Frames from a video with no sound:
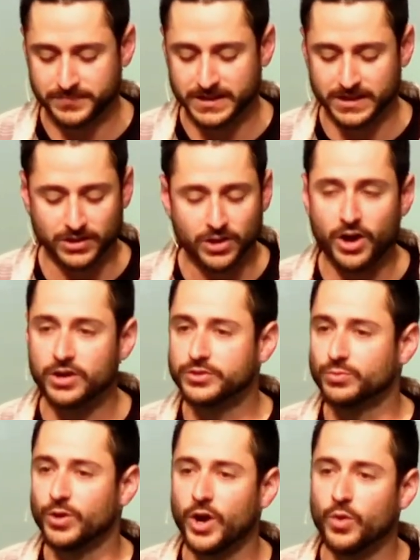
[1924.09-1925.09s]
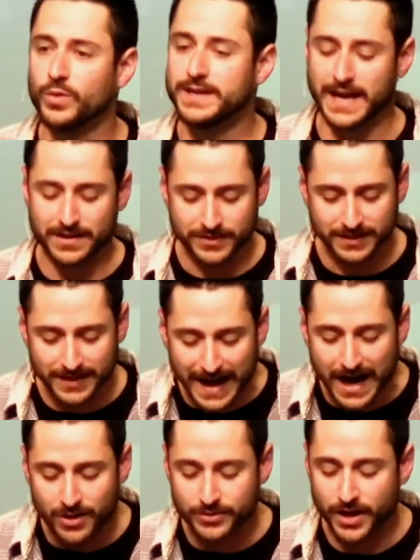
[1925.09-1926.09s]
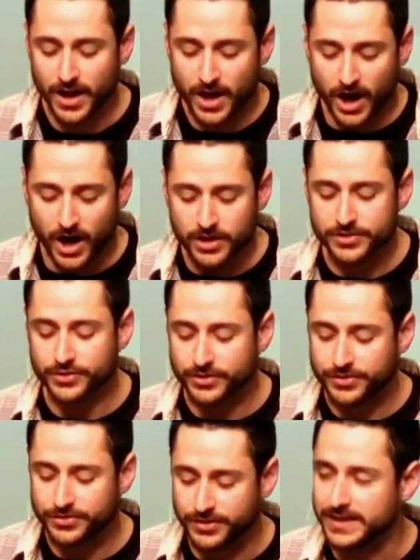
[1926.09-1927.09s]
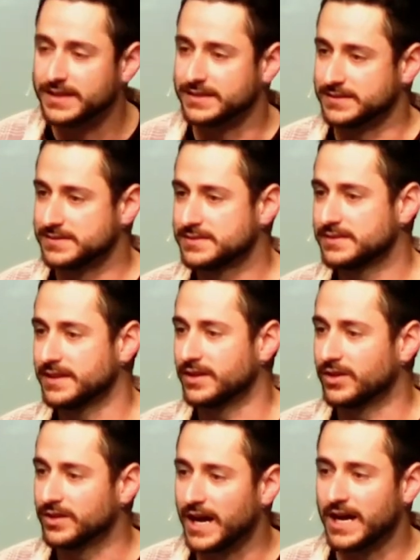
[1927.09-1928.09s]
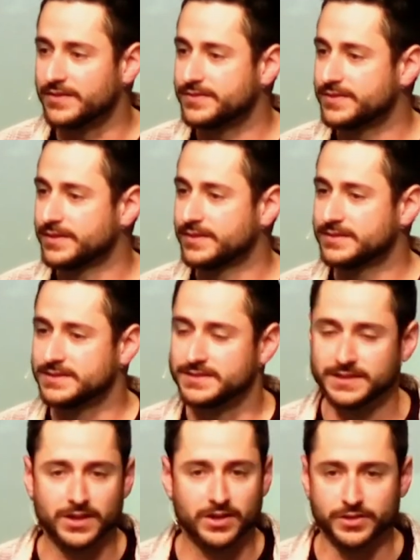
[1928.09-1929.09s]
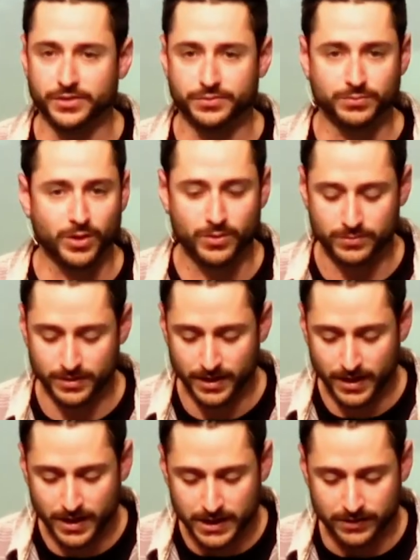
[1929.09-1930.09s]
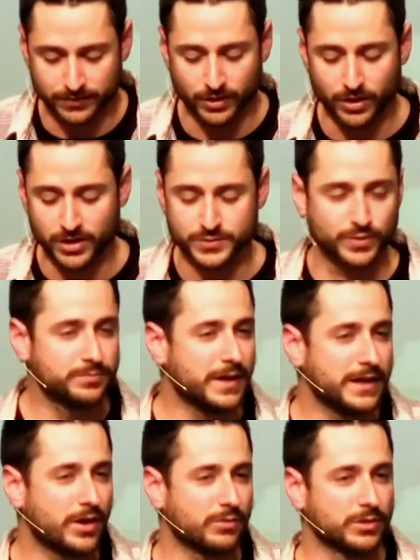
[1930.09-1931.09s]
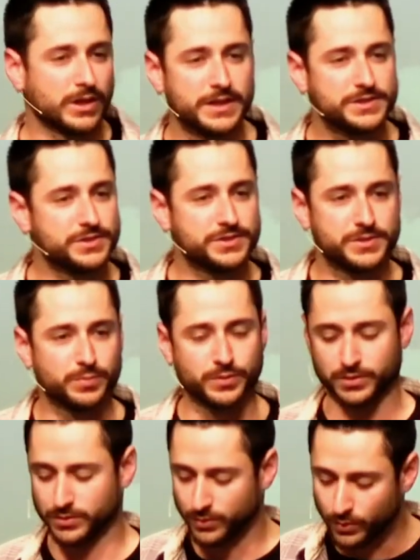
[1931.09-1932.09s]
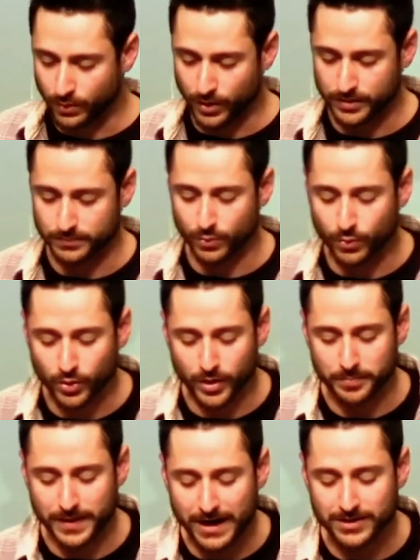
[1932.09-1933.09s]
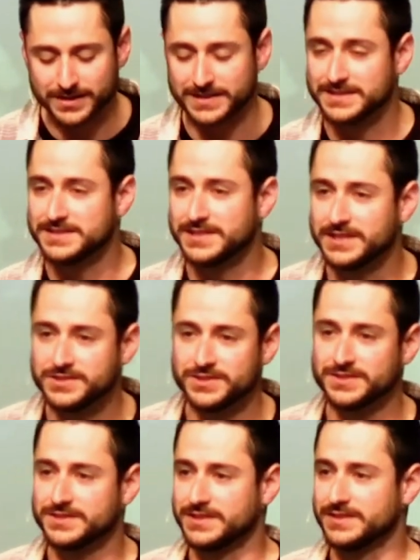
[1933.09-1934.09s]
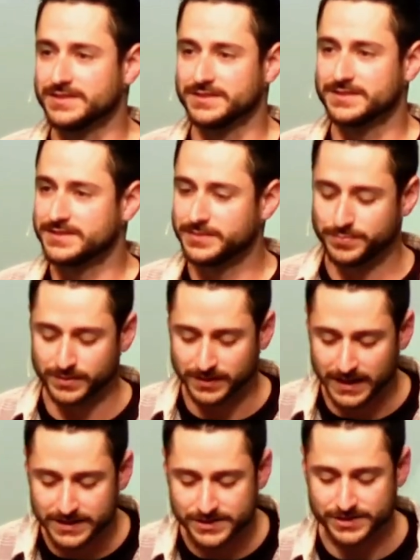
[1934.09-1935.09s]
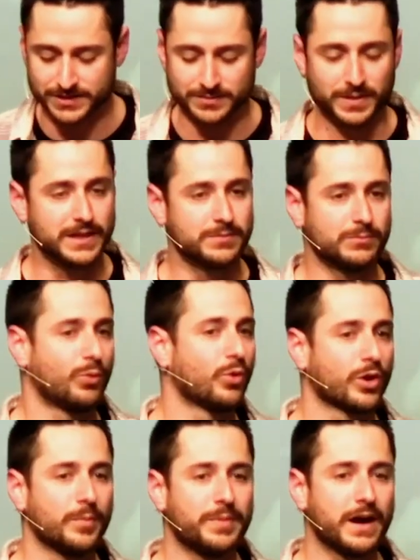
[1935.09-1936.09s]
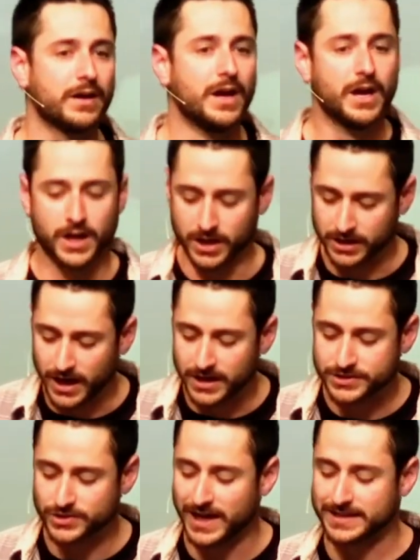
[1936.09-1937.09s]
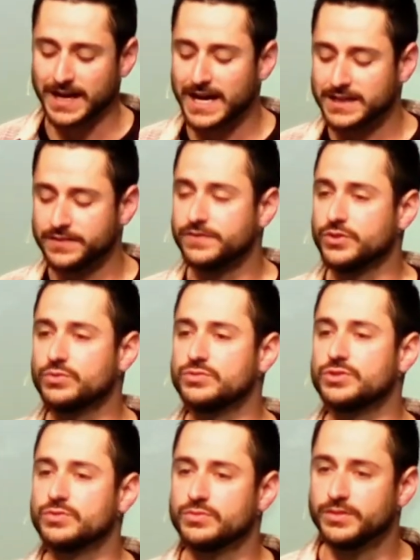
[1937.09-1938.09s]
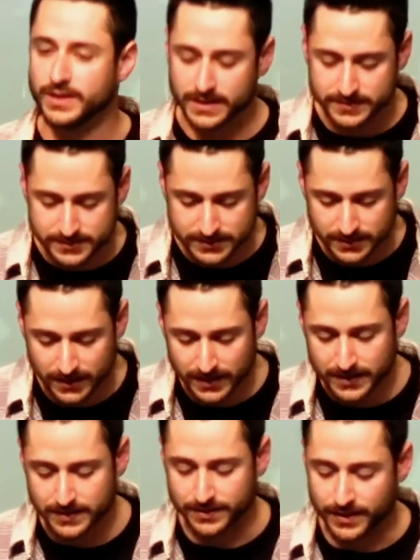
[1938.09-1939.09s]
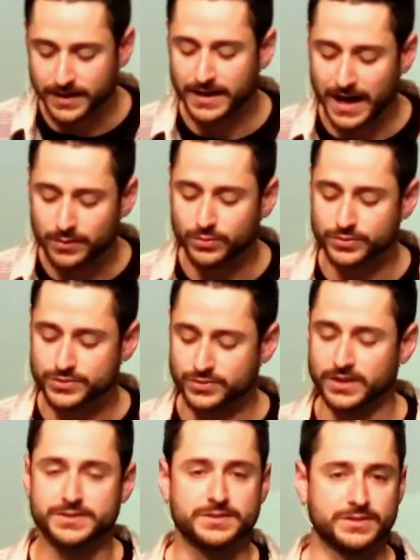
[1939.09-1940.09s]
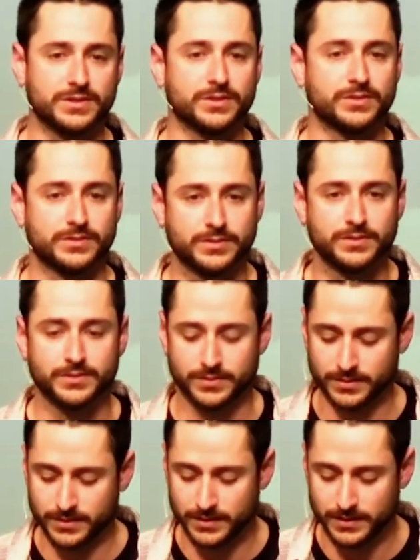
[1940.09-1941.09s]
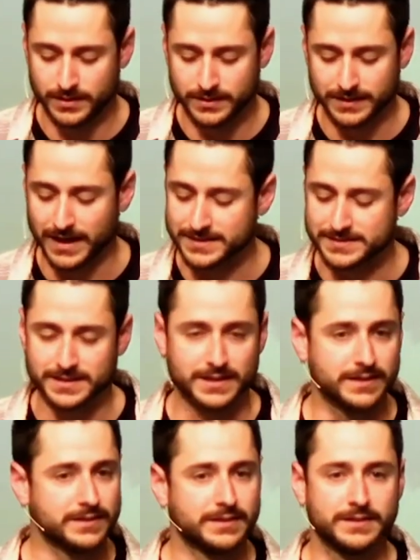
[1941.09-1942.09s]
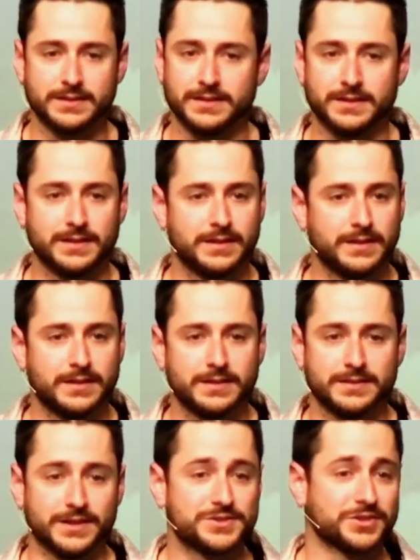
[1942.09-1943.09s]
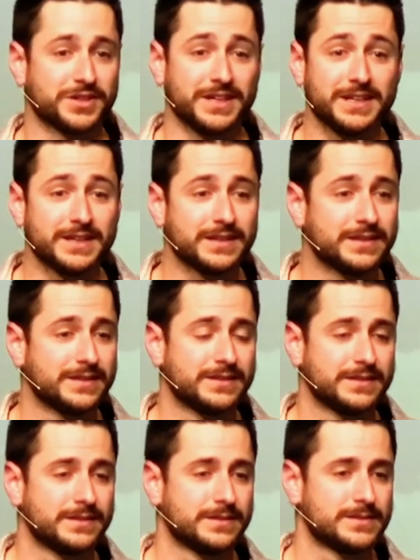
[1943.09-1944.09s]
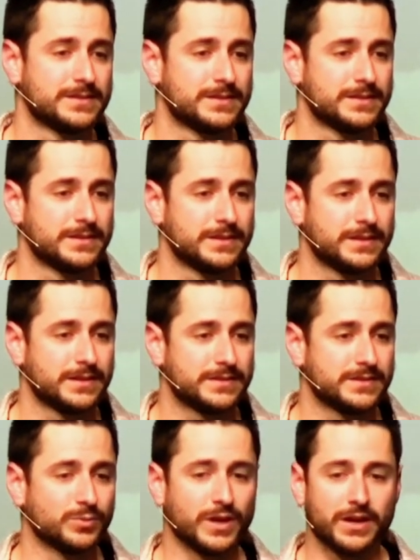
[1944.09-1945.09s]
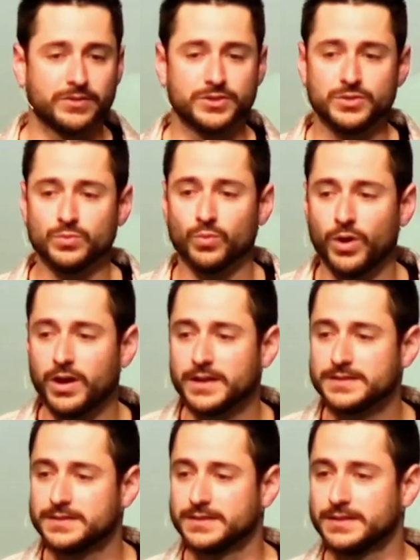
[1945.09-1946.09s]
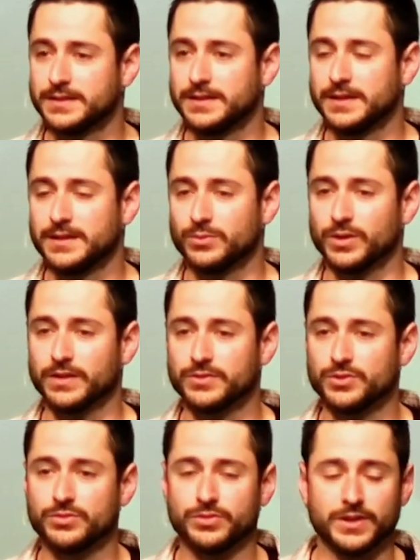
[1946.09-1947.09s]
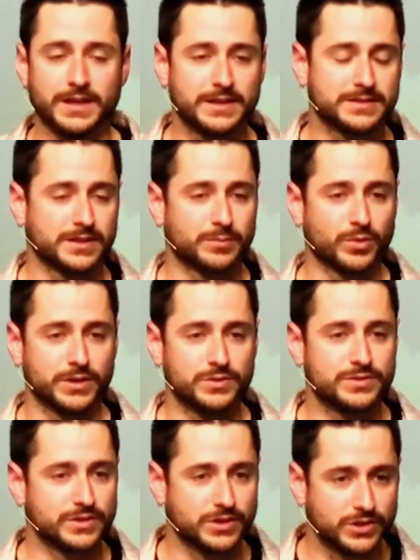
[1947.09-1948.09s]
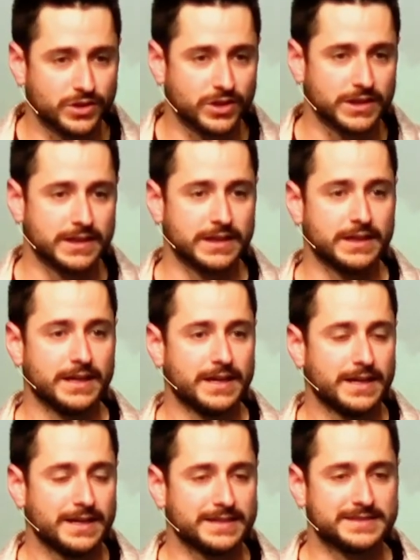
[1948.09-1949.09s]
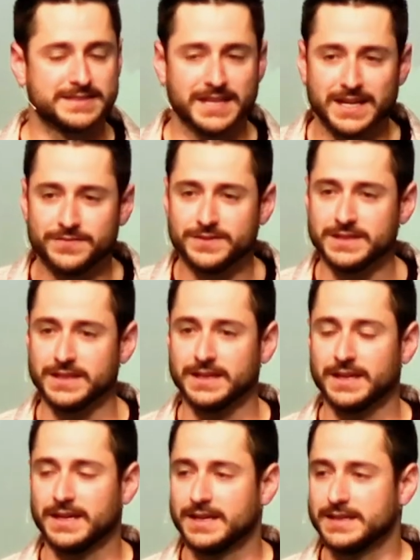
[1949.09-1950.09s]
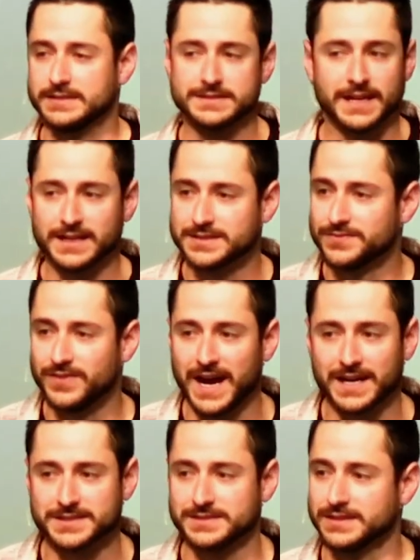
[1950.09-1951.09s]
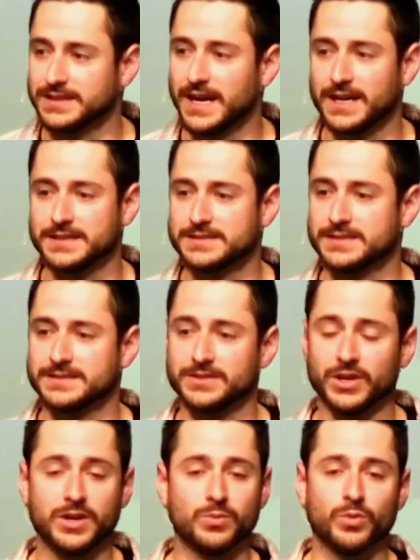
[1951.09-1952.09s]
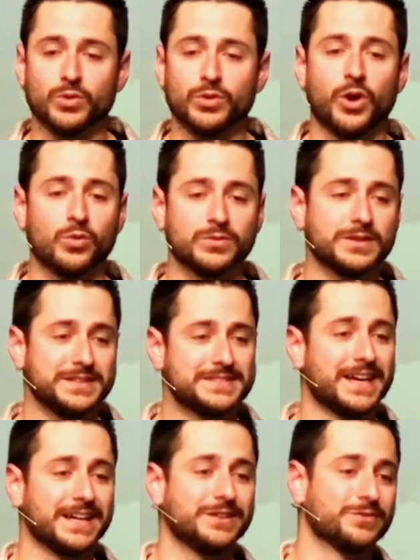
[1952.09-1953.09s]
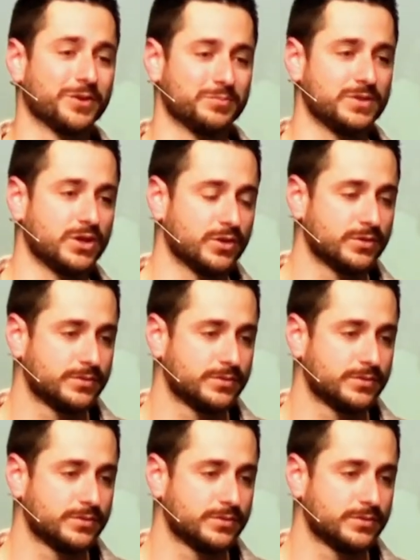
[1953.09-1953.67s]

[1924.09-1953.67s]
And along the road, we have allowed other things in our life to sit on the throne of our hearts. We made our relationship with the Lord more about contingencies and stipulations, made it more about a contract. God, if you do this, then I will trust you. God is saying, There's your king. It's in whatever you want, whatever you think is going to bring you security and safety and satisfaction. And God says, They will only take from you.